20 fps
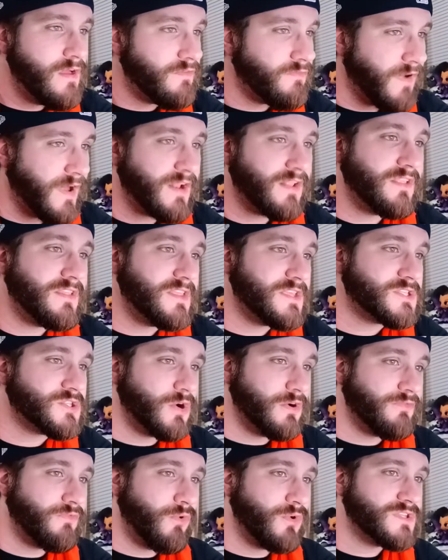Finally, they
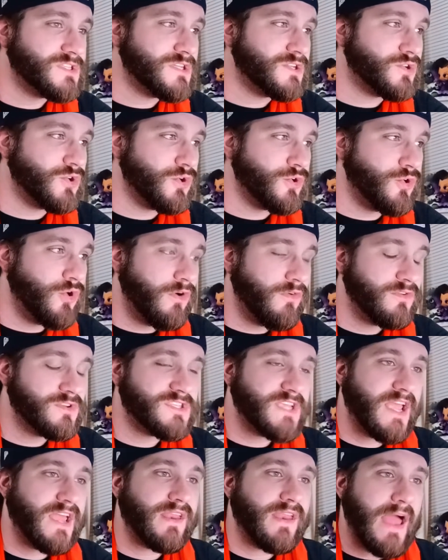start forcing turnovers
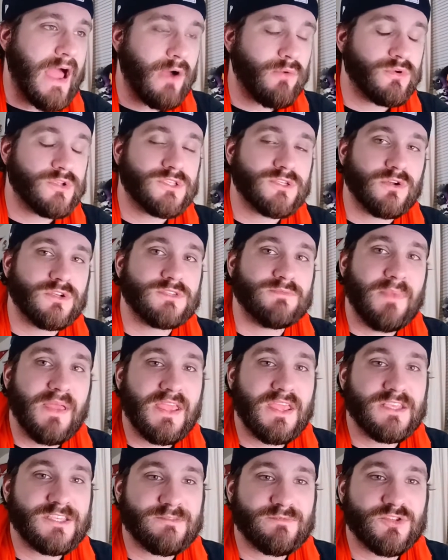and Howard starts
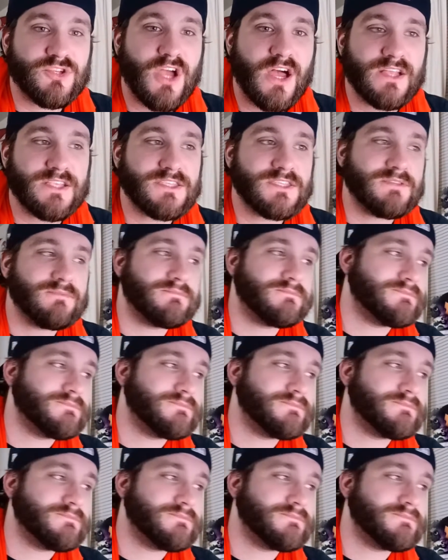making some shots.